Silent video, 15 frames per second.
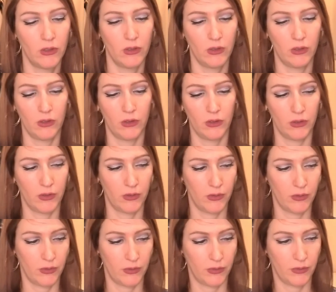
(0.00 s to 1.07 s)

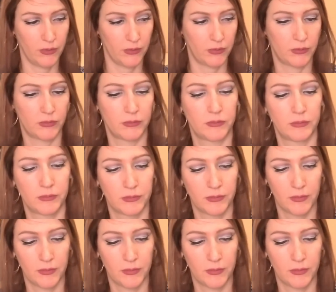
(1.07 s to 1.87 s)
(no one is talking)